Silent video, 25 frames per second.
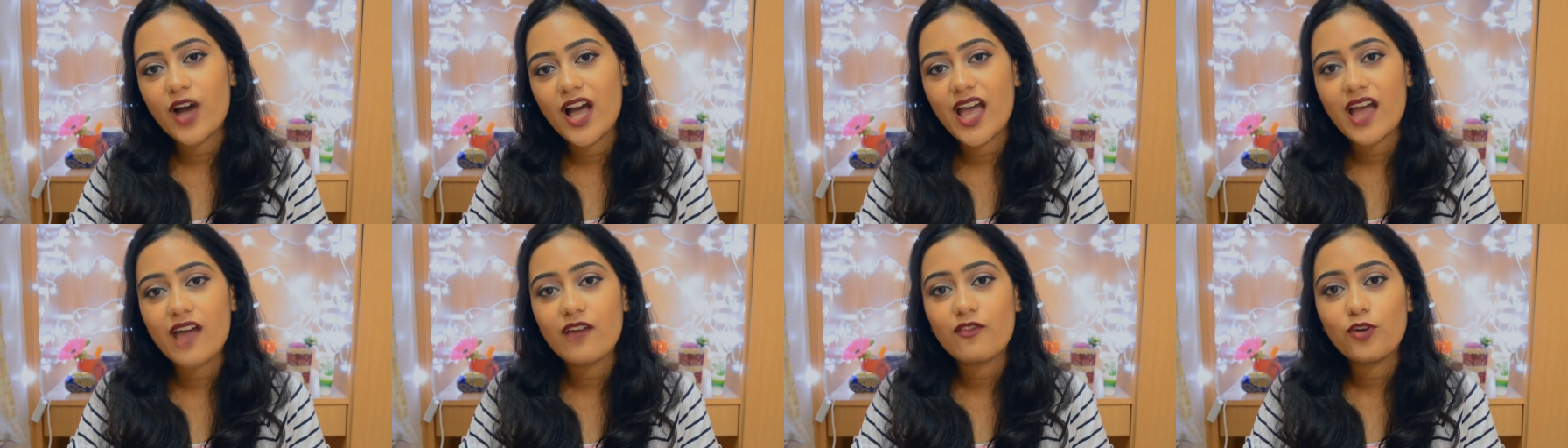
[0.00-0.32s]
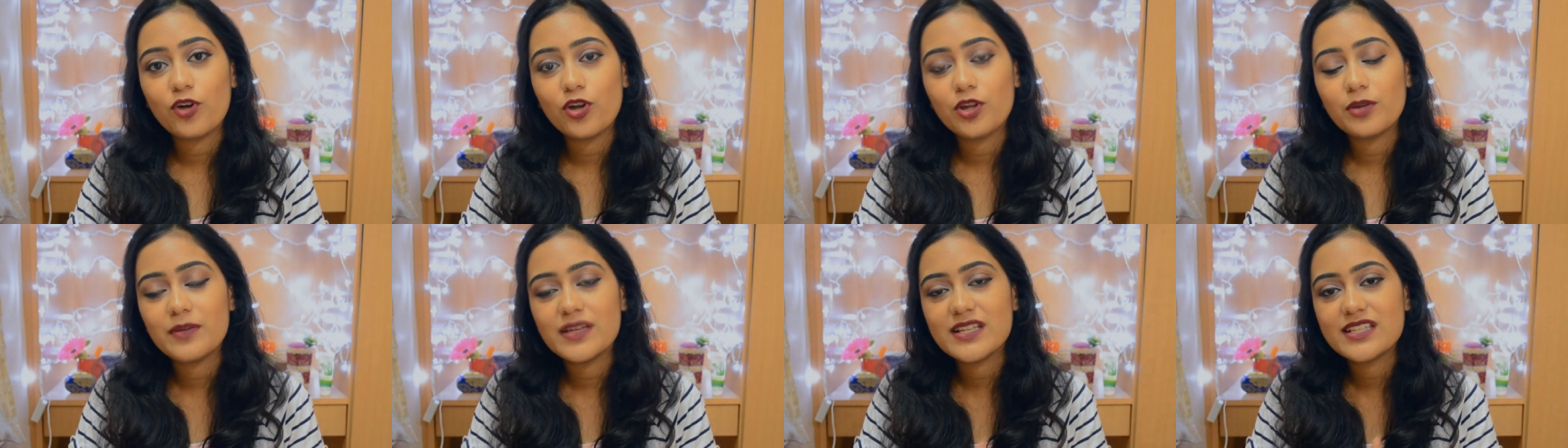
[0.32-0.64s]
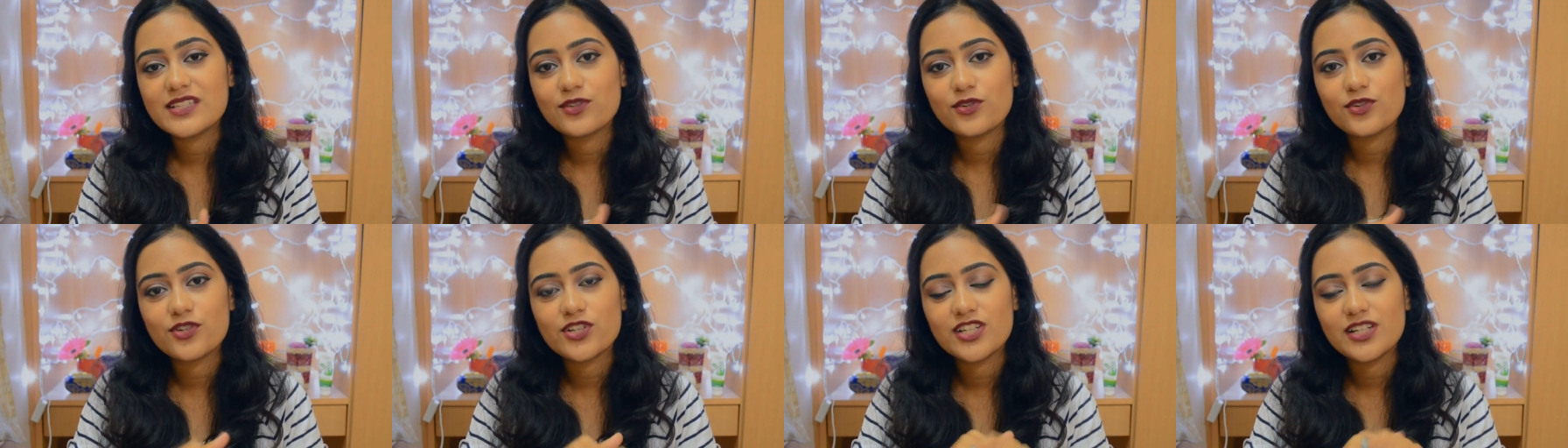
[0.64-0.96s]
I have all
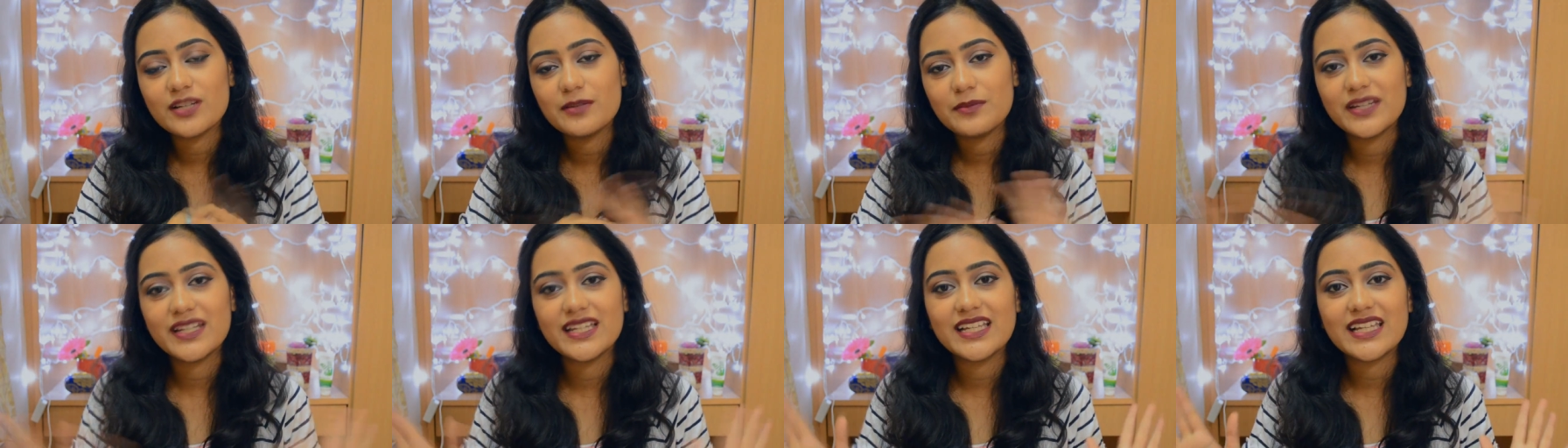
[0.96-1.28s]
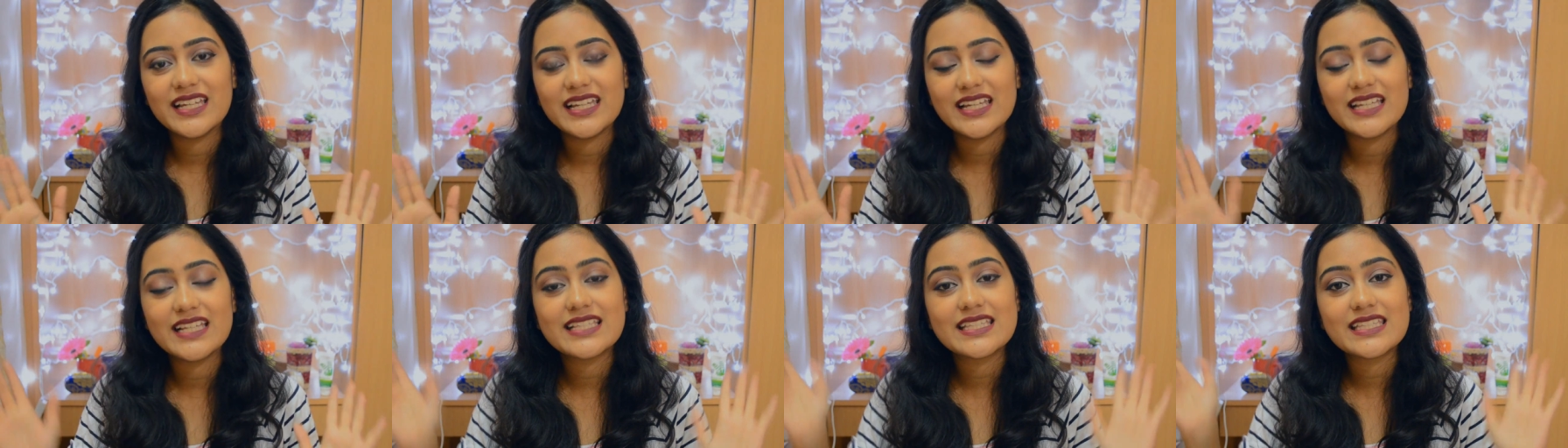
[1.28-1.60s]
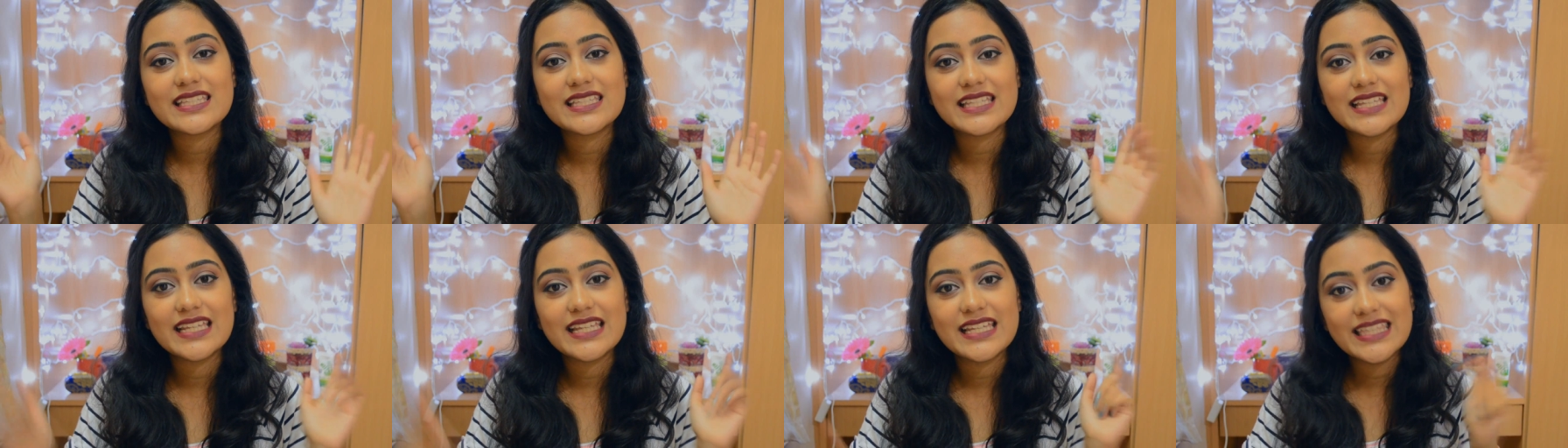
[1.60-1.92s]
my social media links
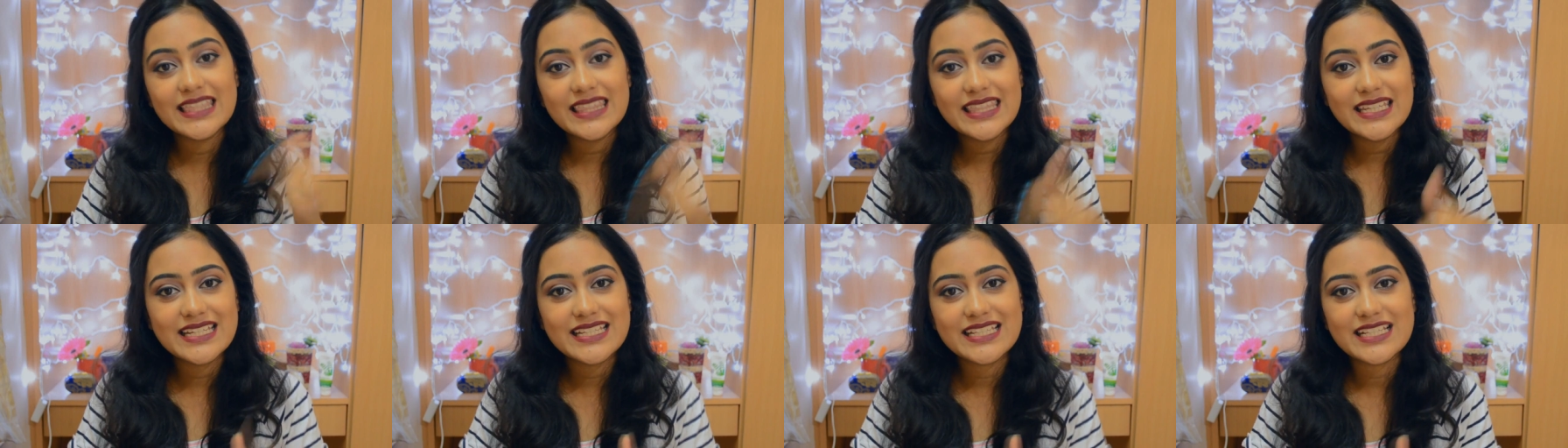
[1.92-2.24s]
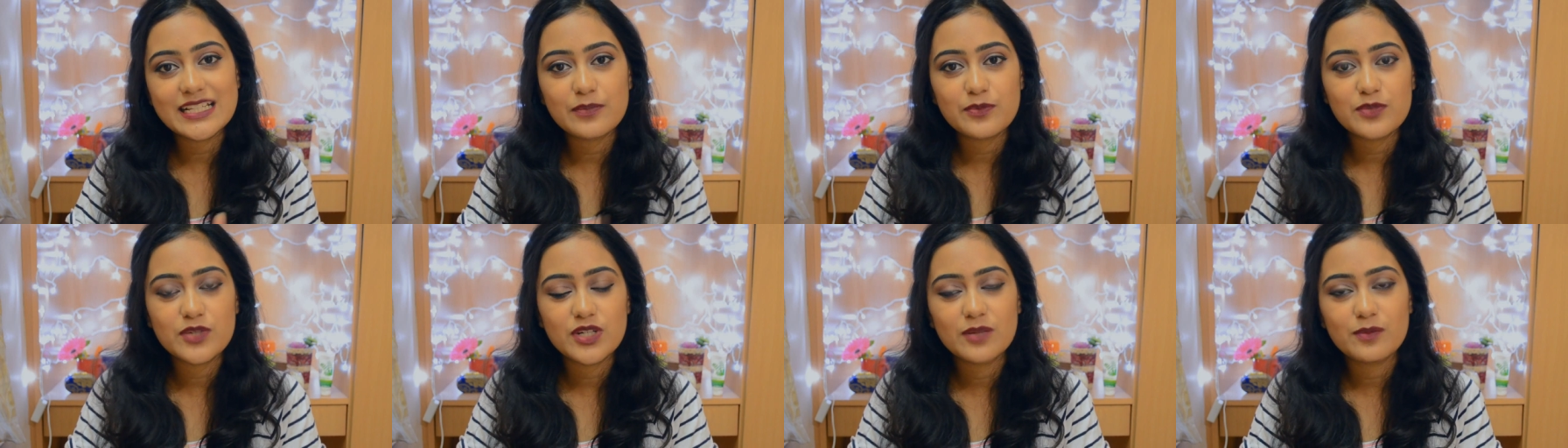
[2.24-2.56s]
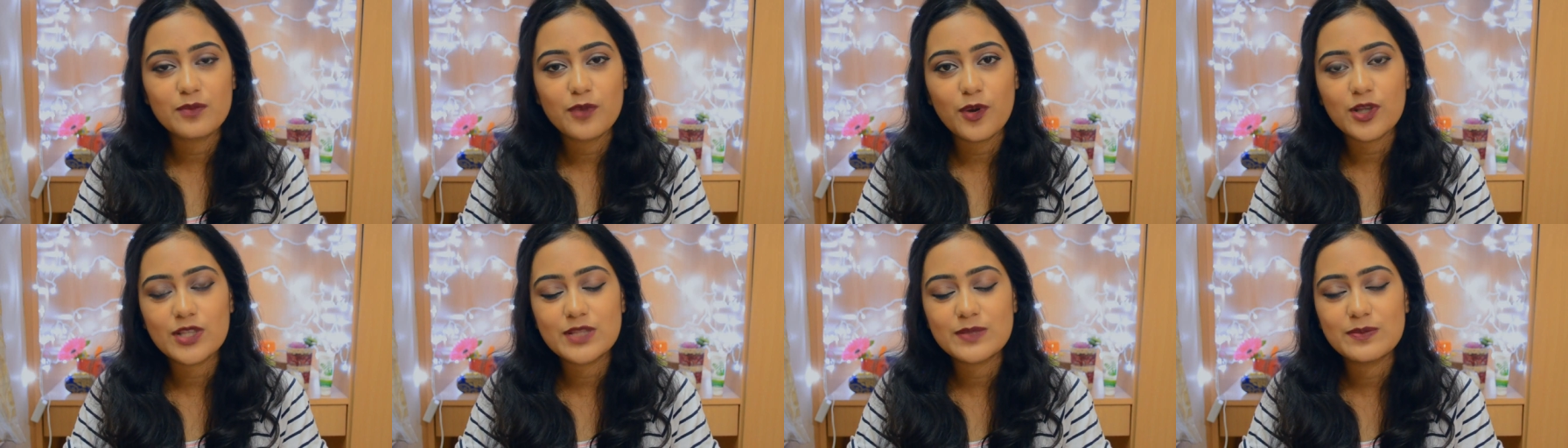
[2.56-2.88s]
in the
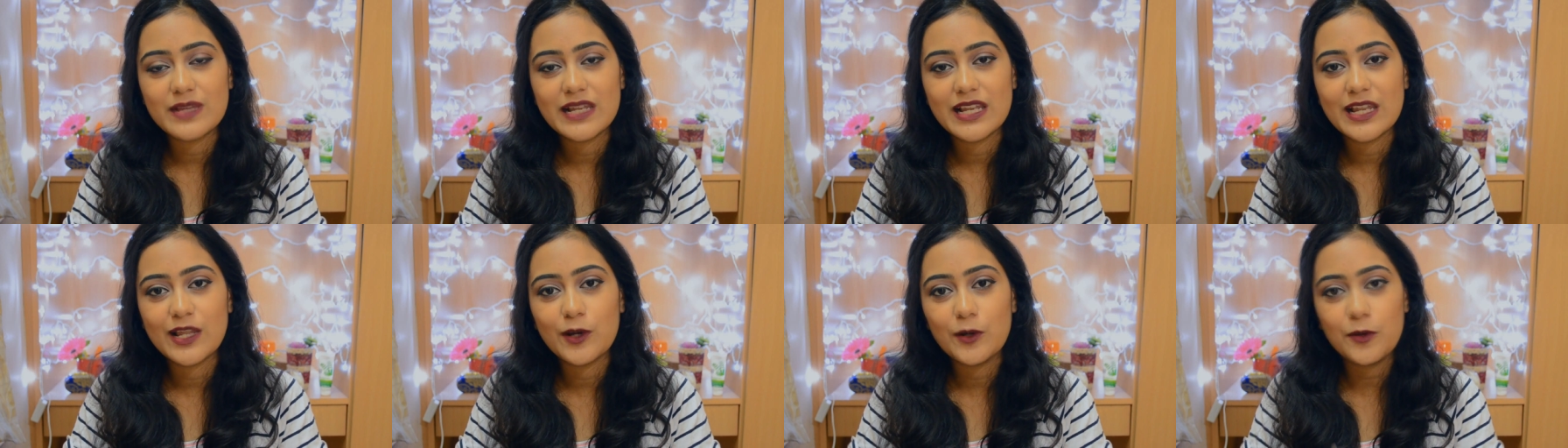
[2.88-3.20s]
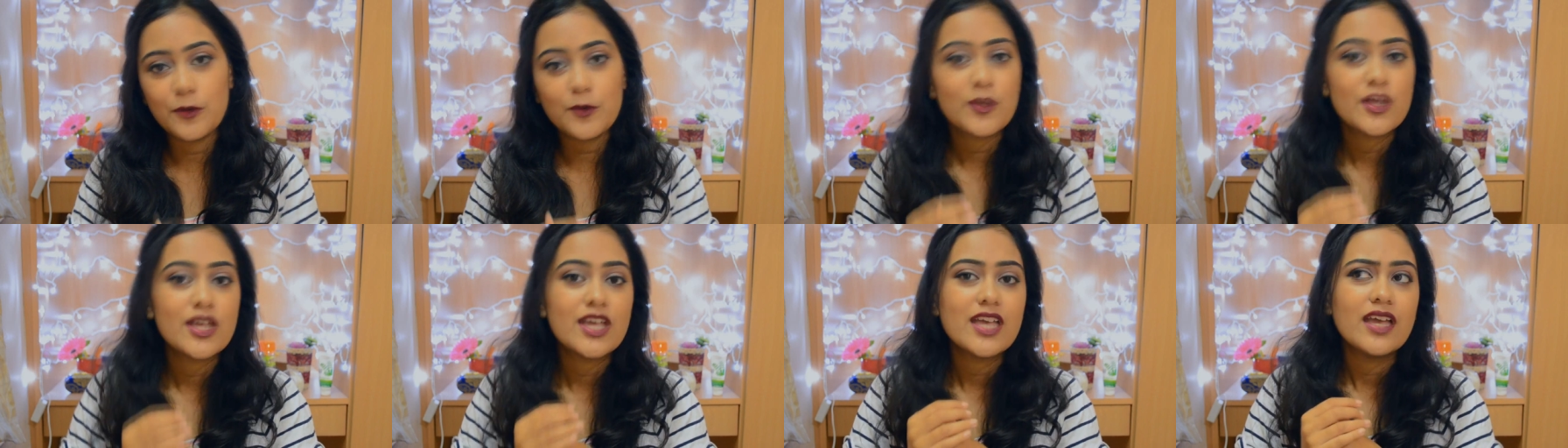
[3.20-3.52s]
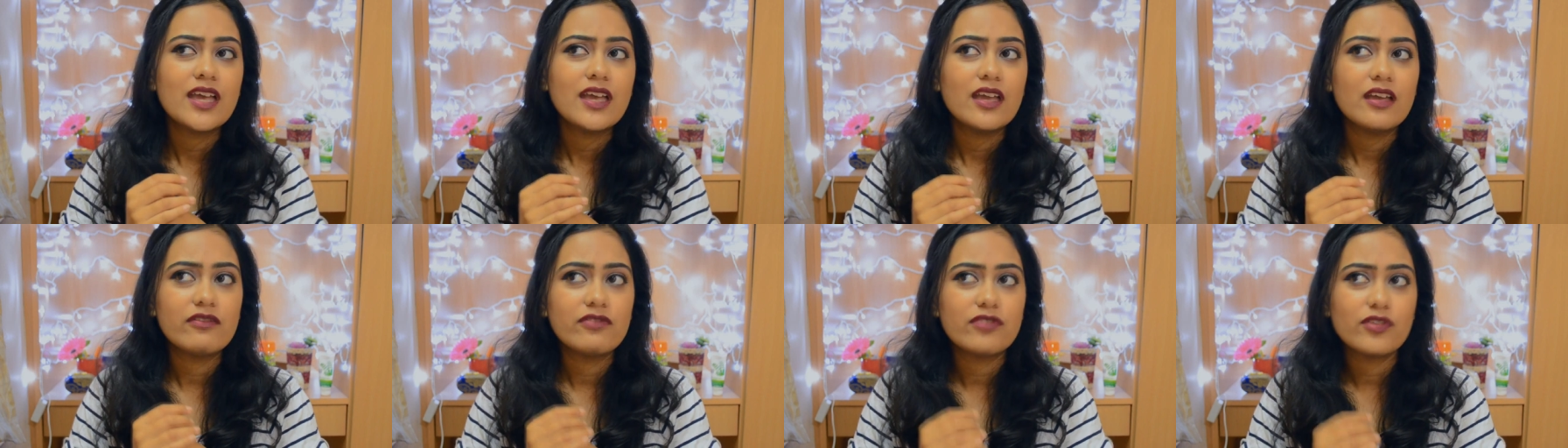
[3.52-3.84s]
description box below
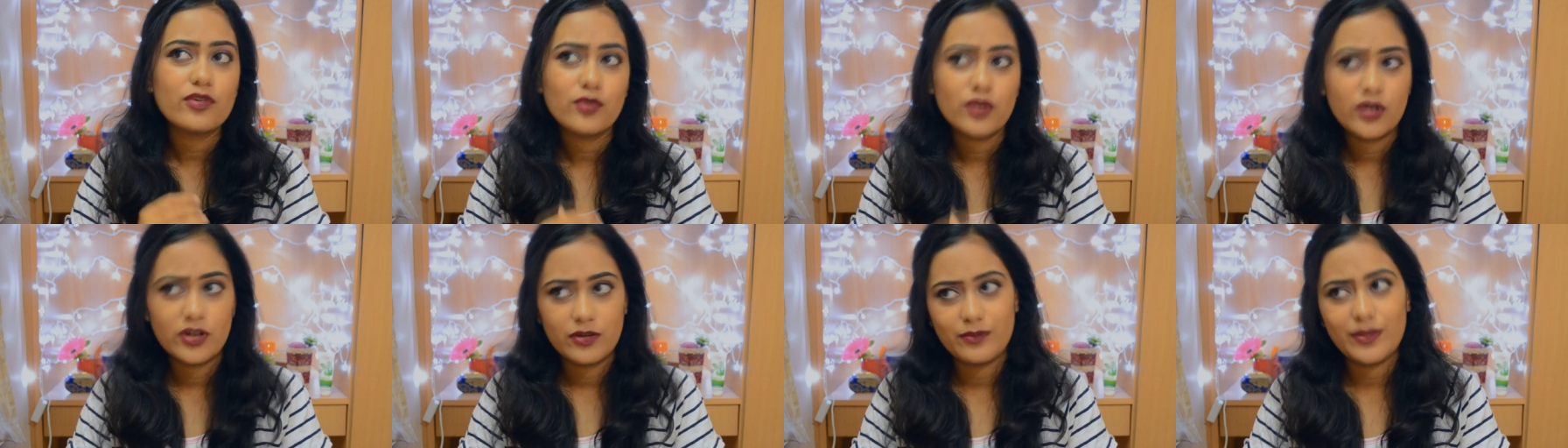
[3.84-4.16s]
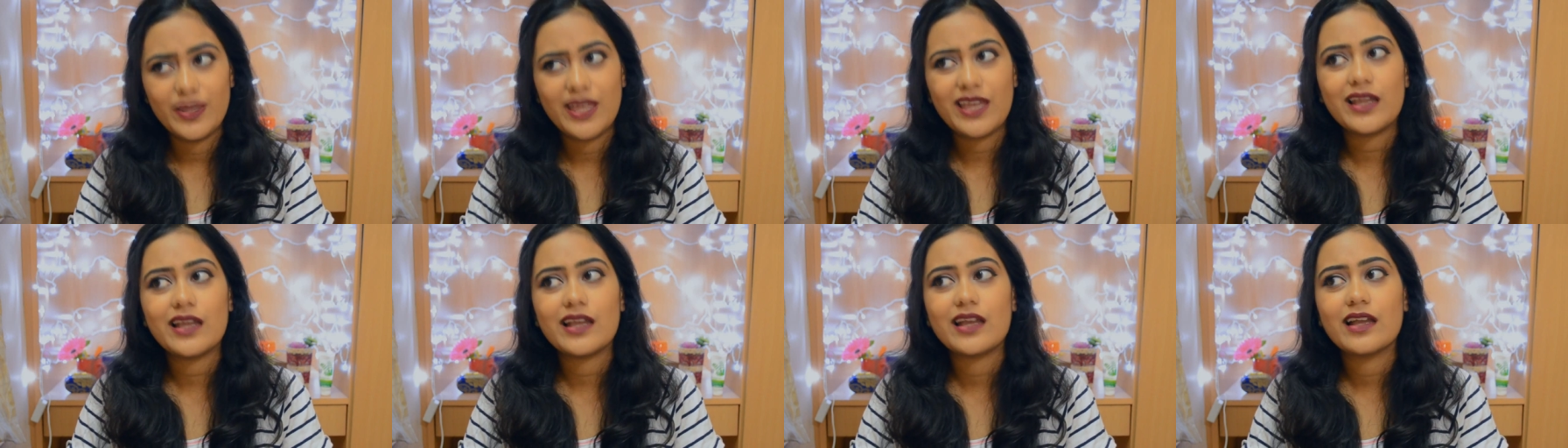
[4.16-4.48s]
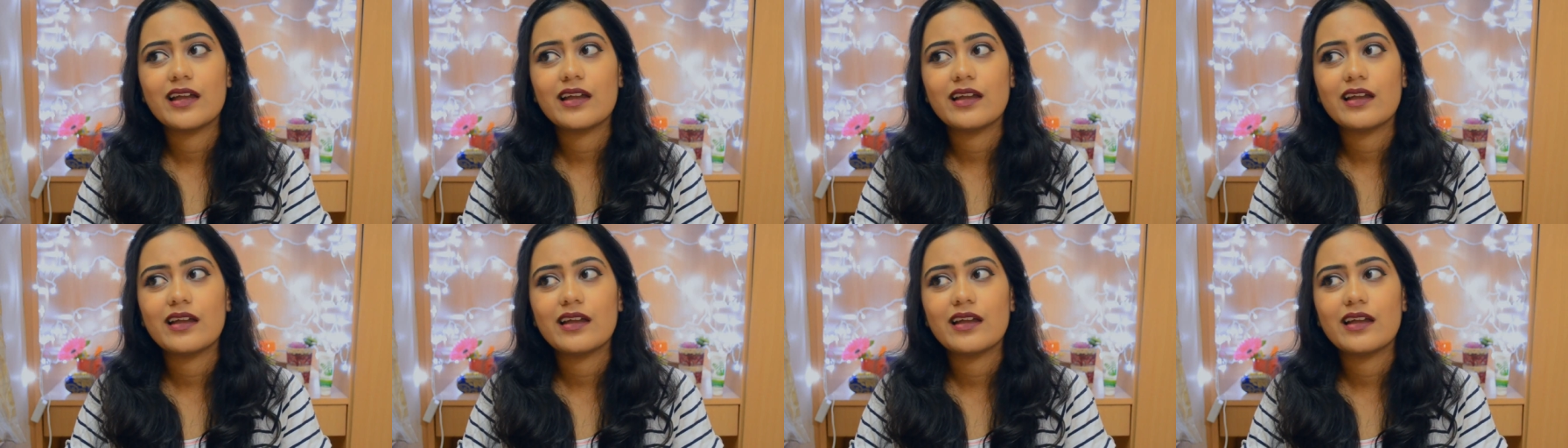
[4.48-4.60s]
if you want to make